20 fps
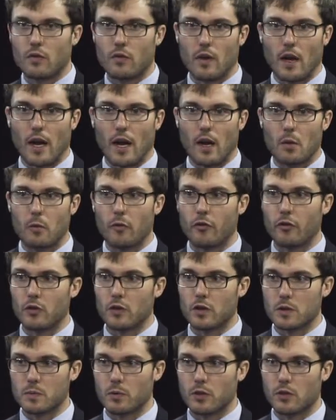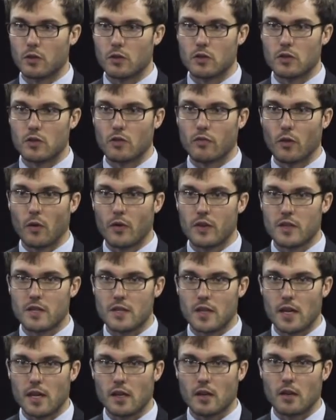how food is produced for the
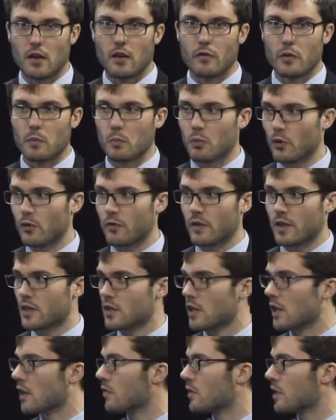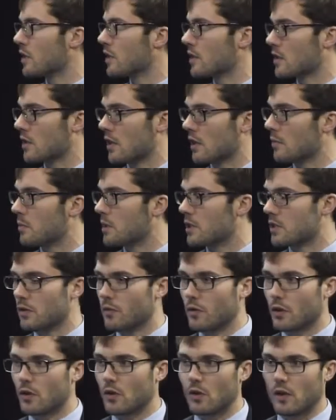sake of improving safety is going to be
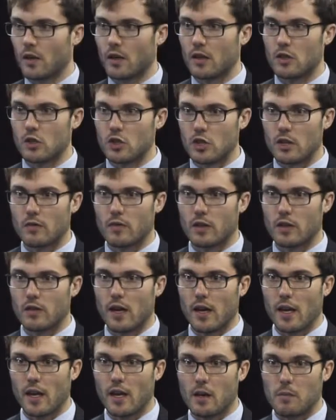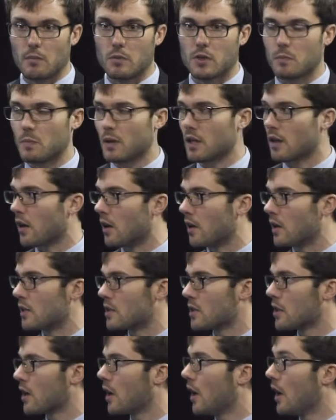difficult in achieving the aims
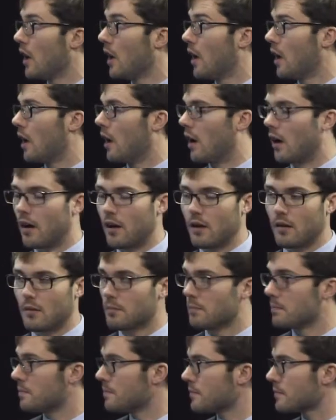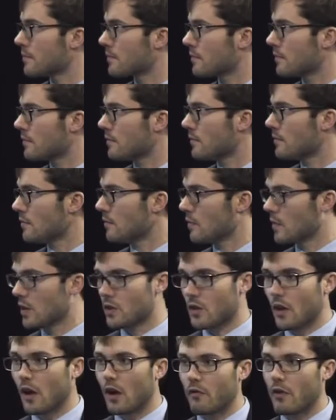because
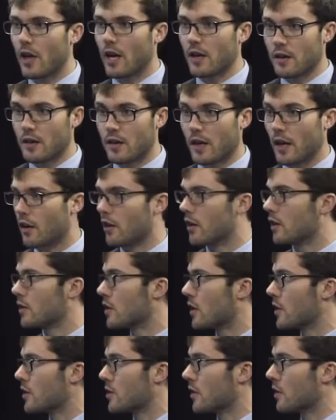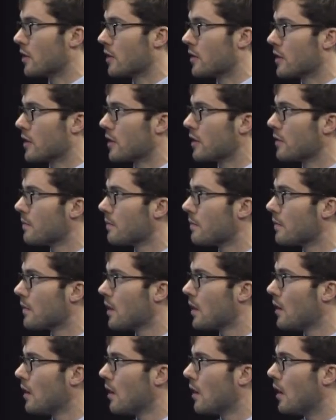of that inherent uncertainty.
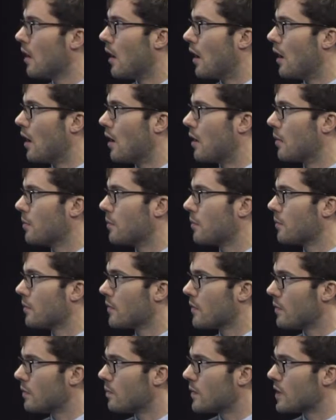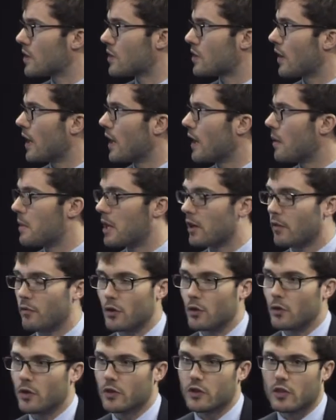A slide I made a
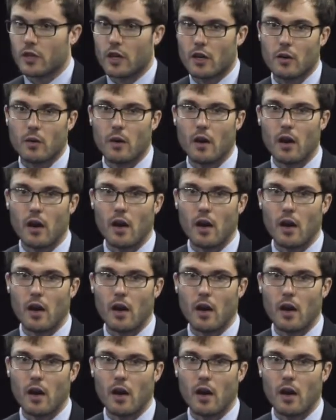few years ago